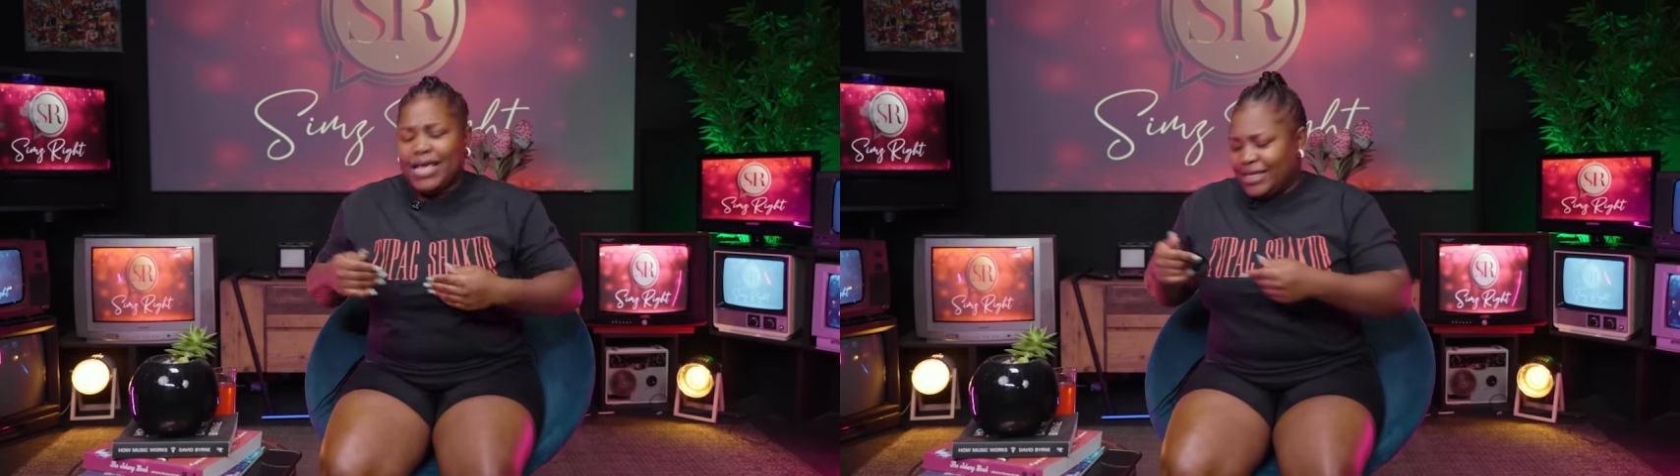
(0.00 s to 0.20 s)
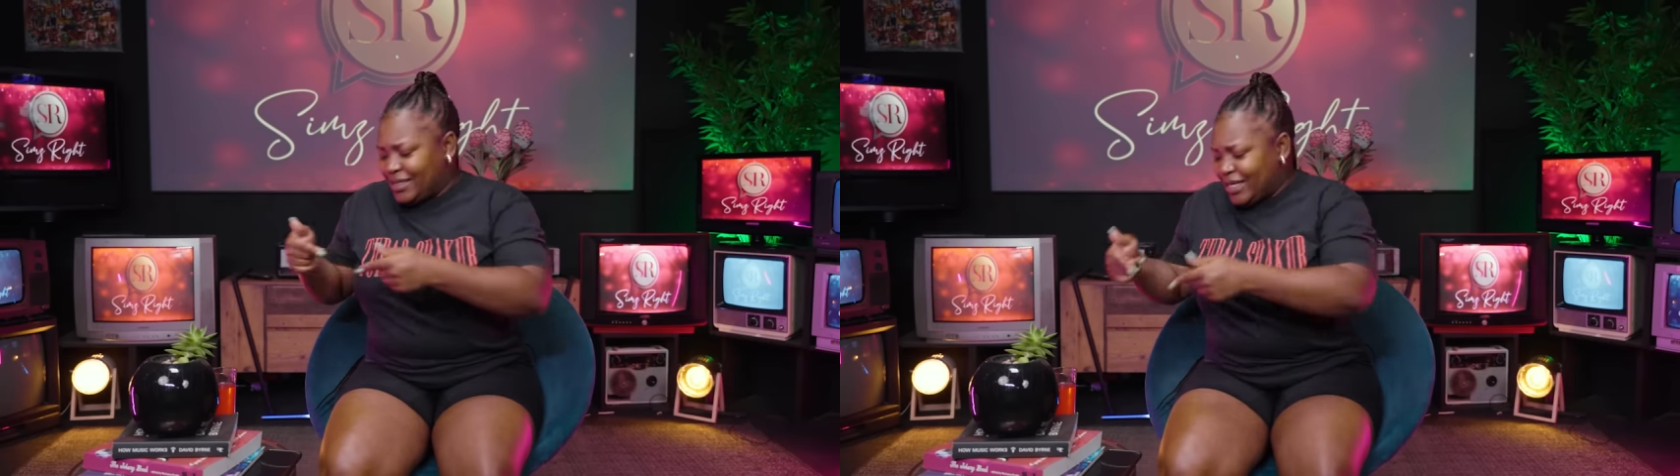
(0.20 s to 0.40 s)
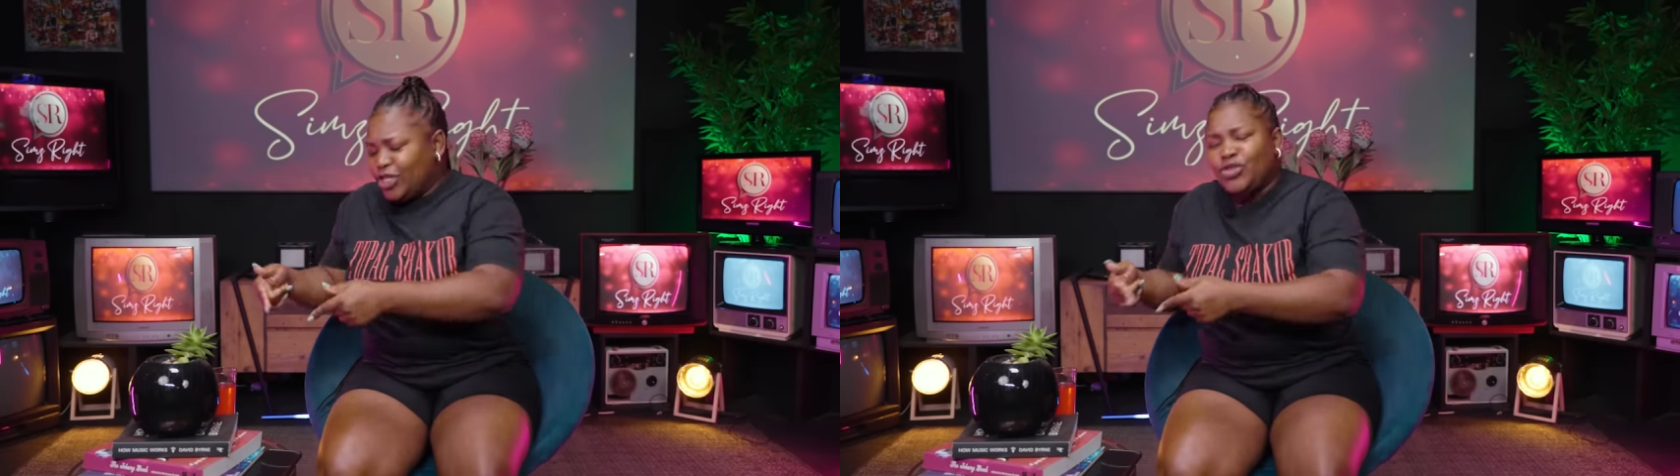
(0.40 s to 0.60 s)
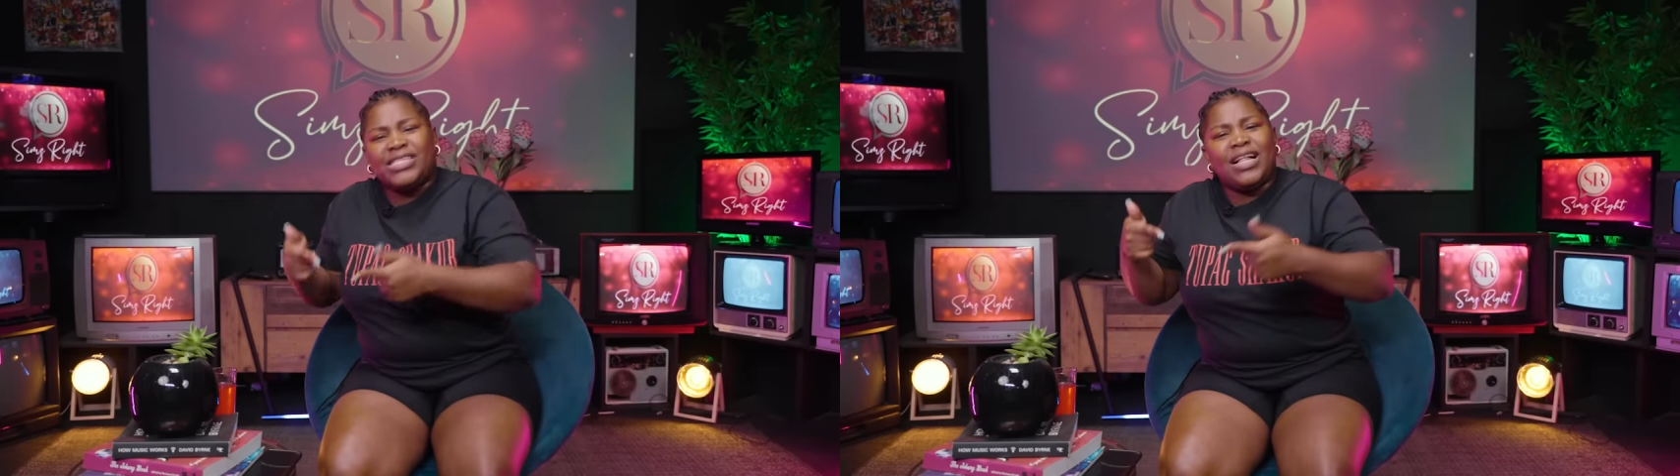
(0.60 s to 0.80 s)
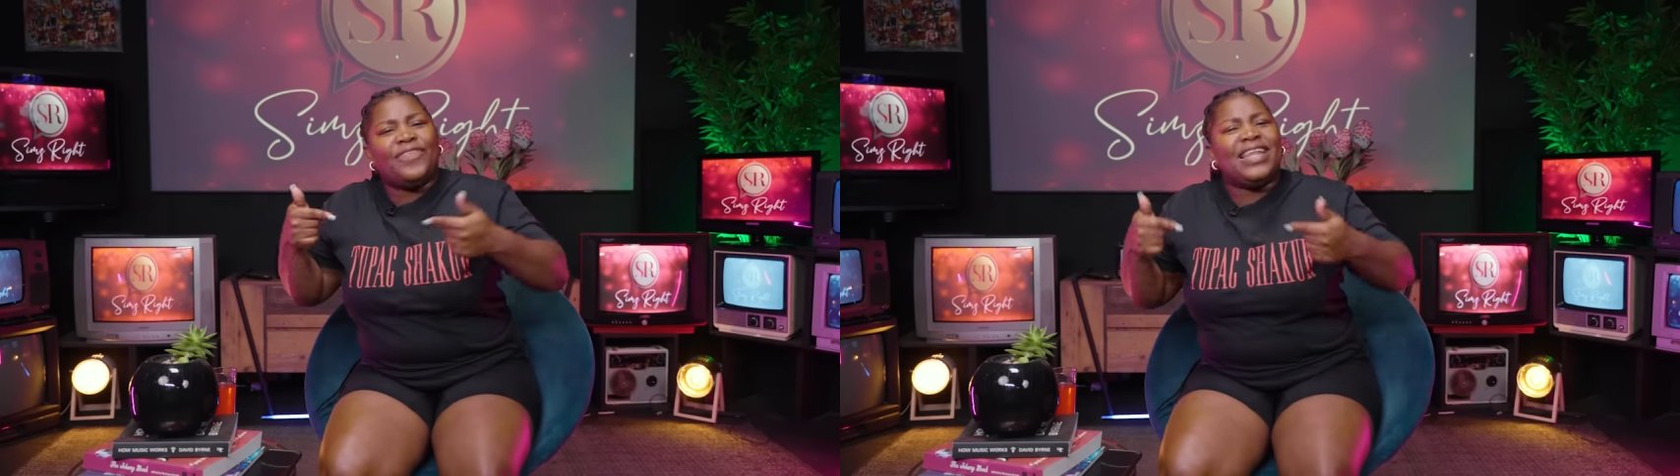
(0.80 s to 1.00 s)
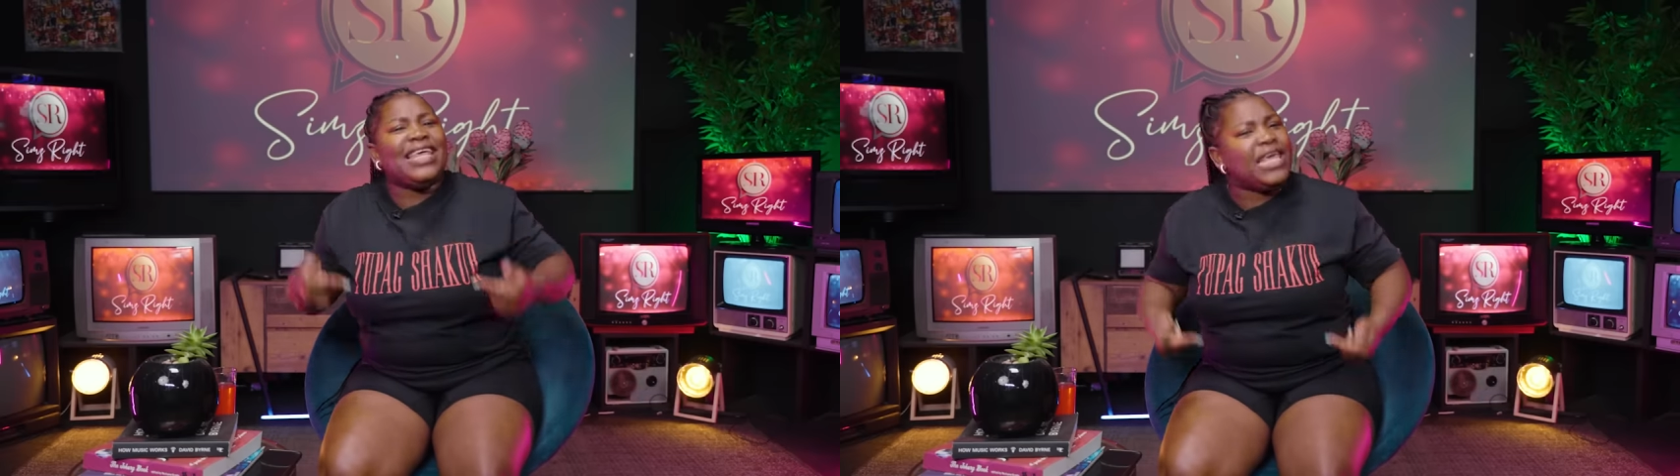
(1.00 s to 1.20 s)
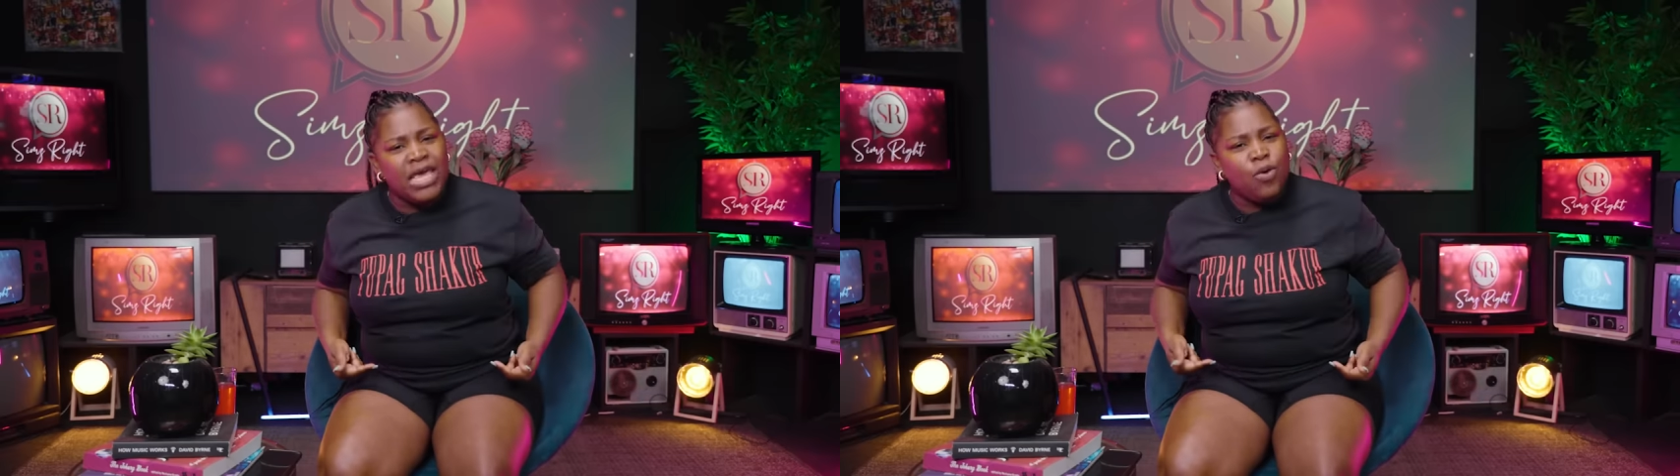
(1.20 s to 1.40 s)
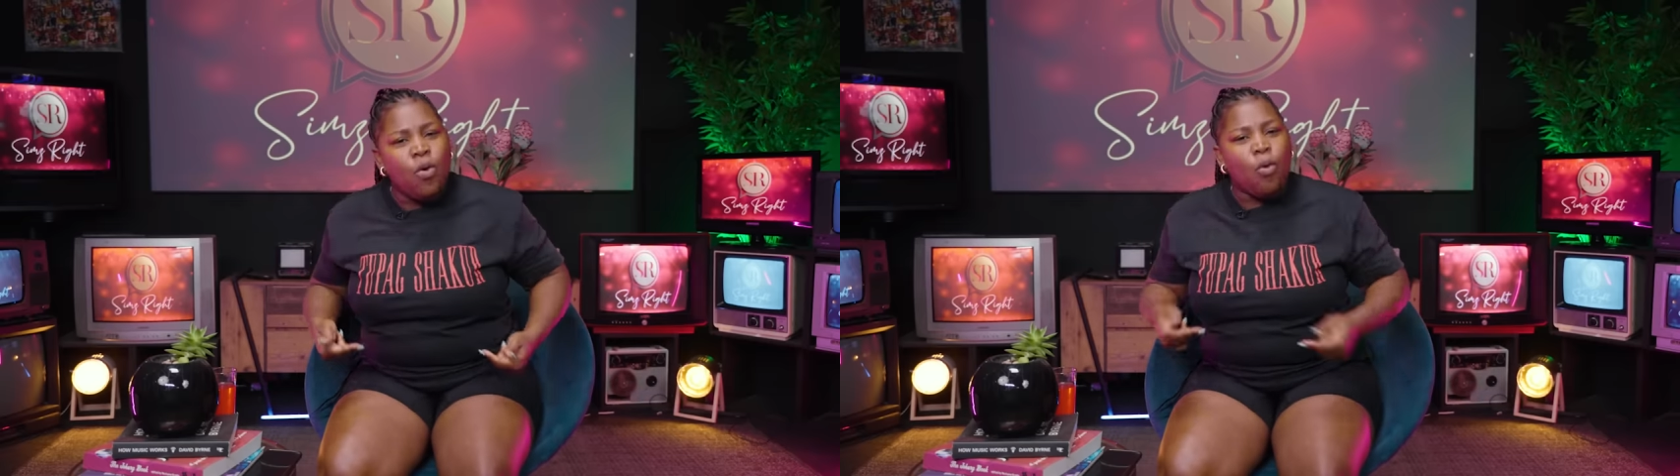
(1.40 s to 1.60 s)
Send yourself an
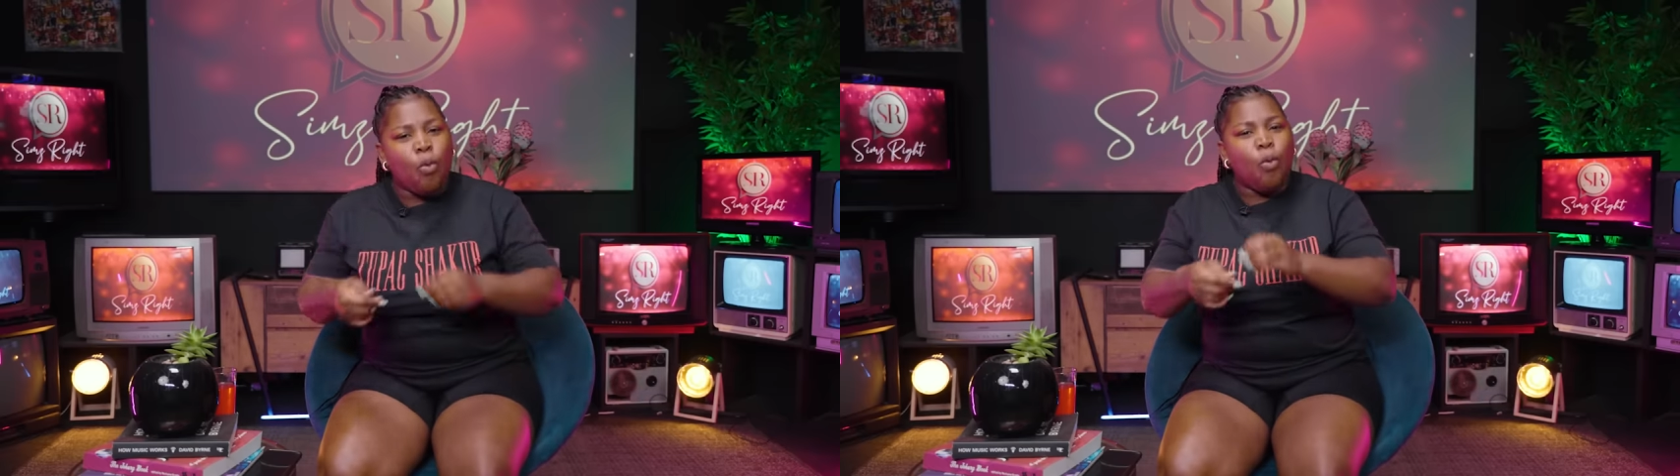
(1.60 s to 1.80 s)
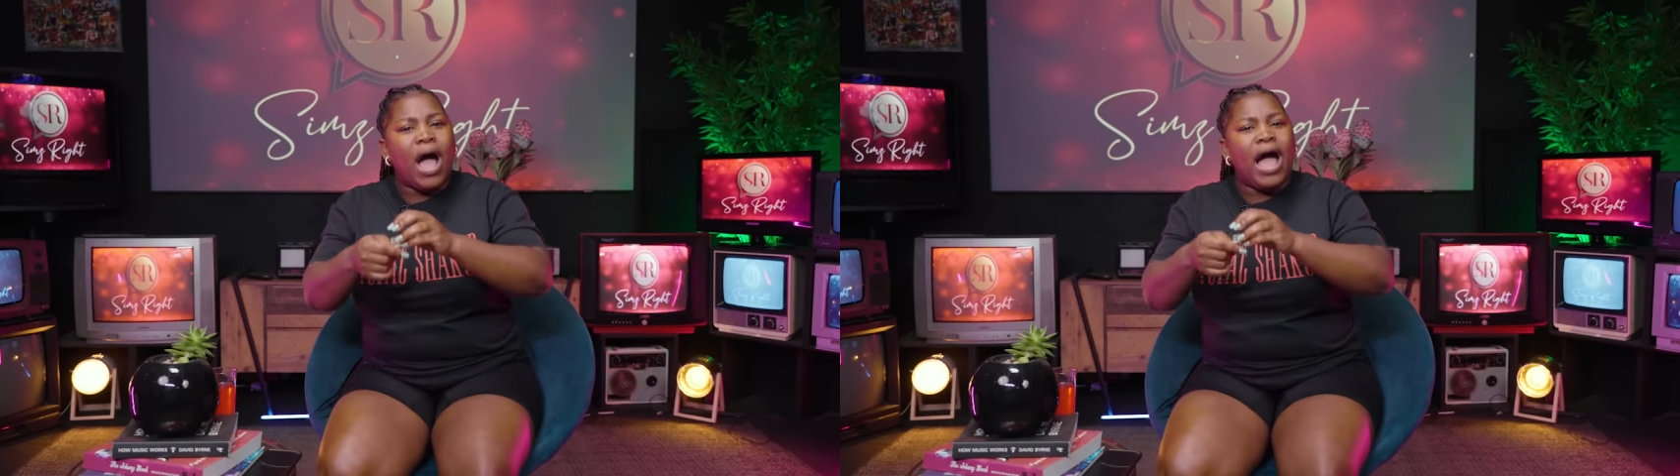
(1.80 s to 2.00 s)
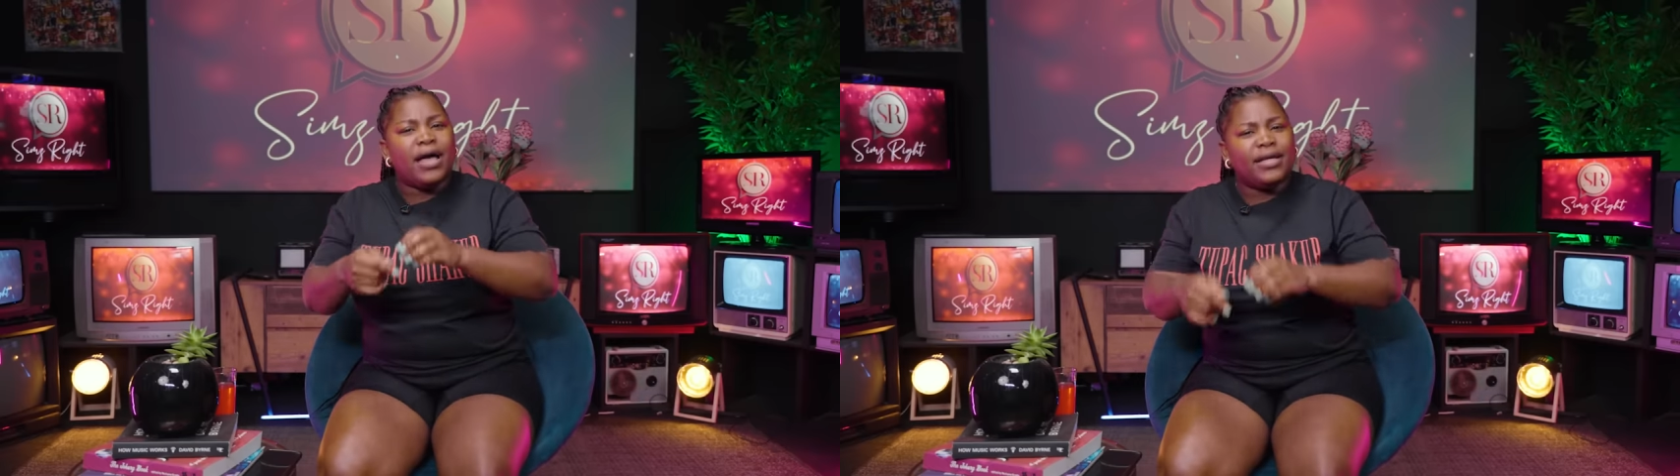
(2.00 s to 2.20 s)
E. What?